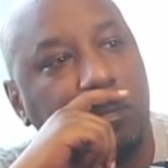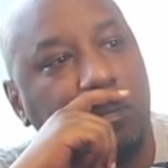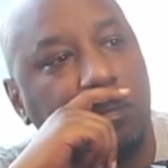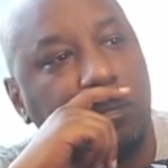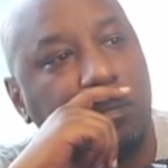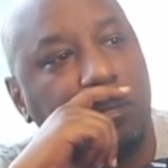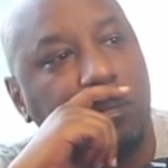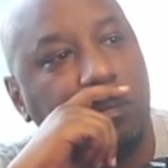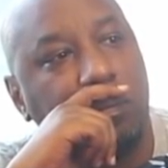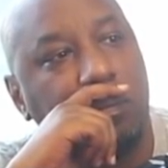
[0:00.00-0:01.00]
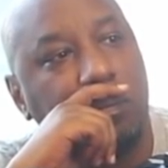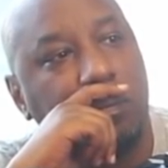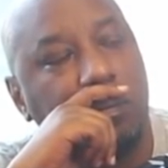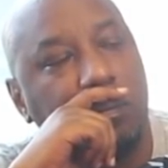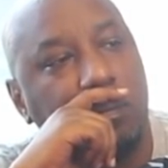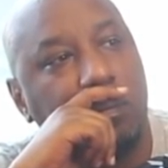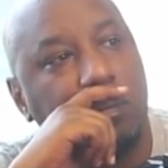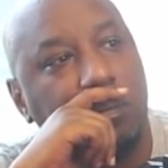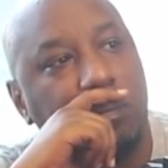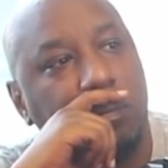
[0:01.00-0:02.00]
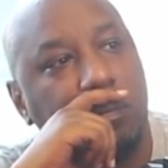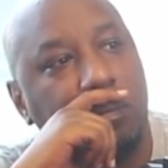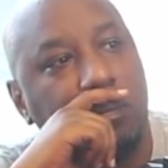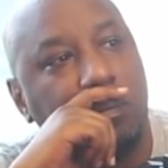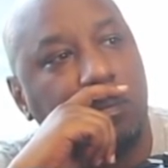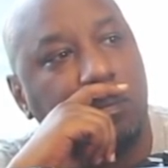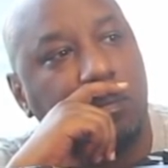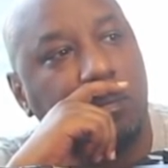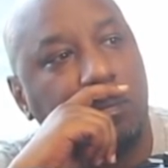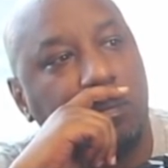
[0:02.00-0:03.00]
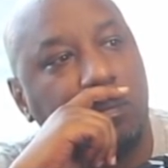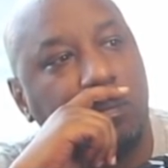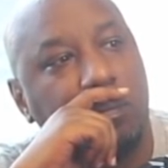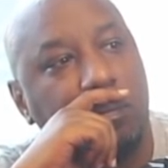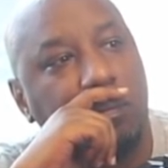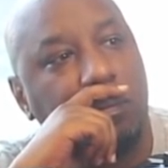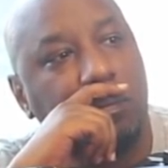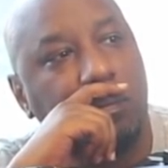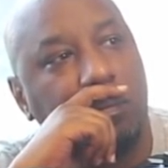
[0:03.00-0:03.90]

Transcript: (silent)